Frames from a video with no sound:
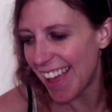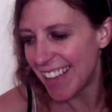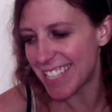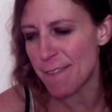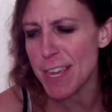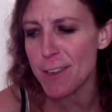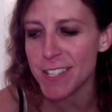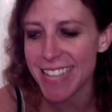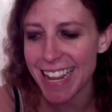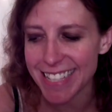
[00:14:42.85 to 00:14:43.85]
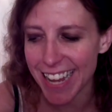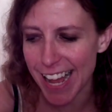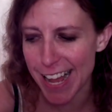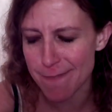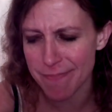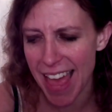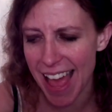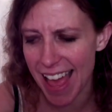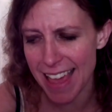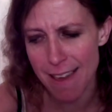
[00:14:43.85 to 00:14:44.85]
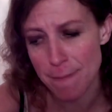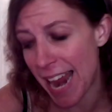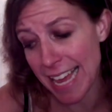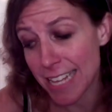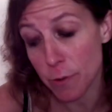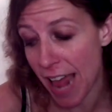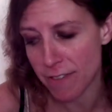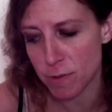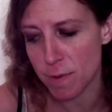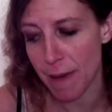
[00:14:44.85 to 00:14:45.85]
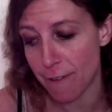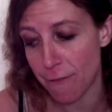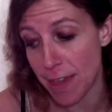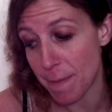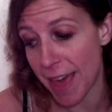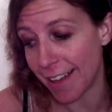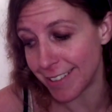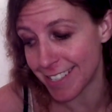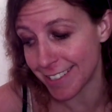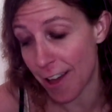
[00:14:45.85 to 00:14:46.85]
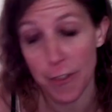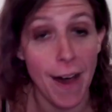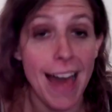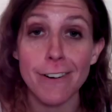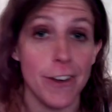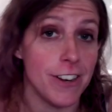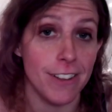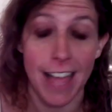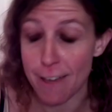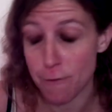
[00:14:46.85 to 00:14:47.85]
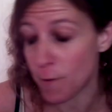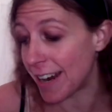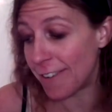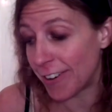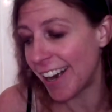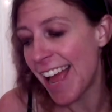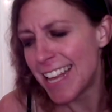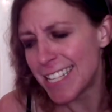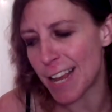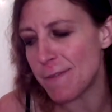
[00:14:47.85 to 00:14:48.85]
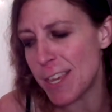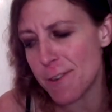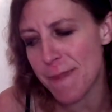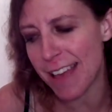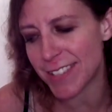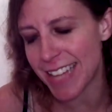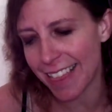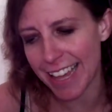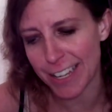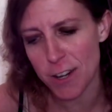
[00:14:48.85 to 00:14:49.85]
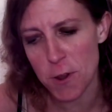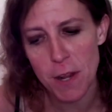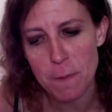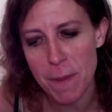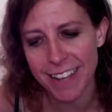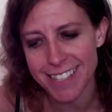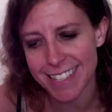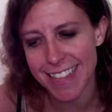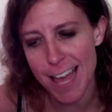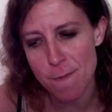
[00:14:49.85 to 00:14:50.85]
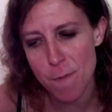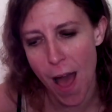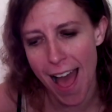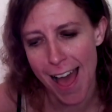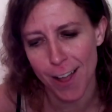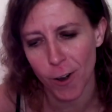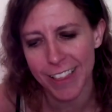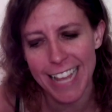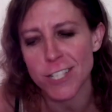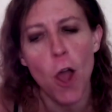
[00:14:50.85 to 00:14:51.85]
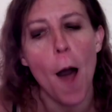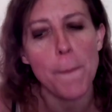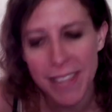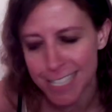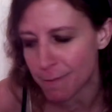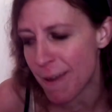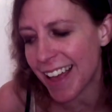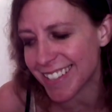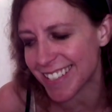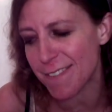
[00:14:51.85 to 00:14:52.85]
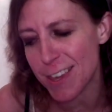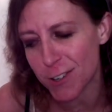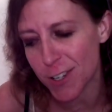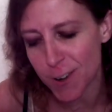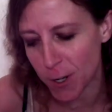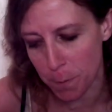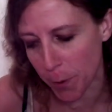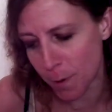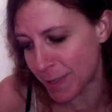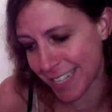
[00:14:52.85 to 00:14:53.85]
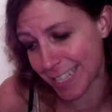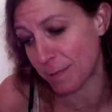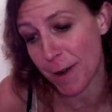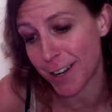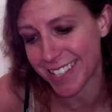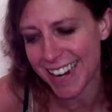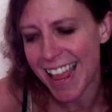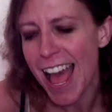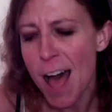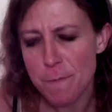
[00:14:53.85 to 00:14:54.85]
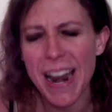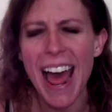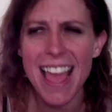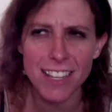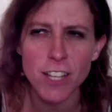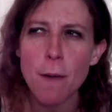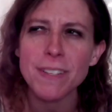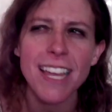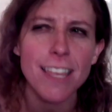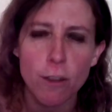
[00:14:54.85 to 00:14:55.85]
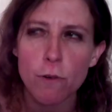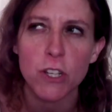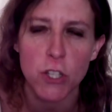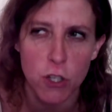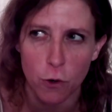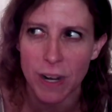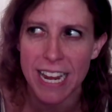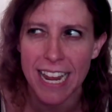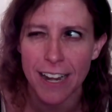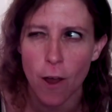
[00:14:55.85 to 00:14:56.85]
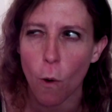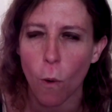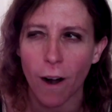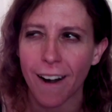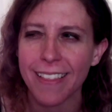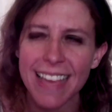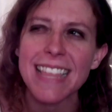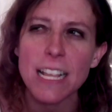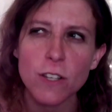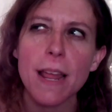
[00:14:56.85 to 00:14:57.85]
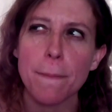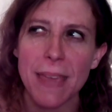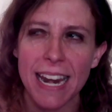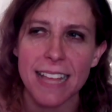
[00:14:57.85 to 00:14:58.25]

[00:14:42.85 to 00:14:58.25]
Some of you sent, I guess it would have to be my females, although I don't know your life, whatever. Some of you may have sent, like, nudie pics to them, or, like, topless pics. Some of you showed your boobs to this person. But it's almost, like, through a screen, or, like, that's what I mean.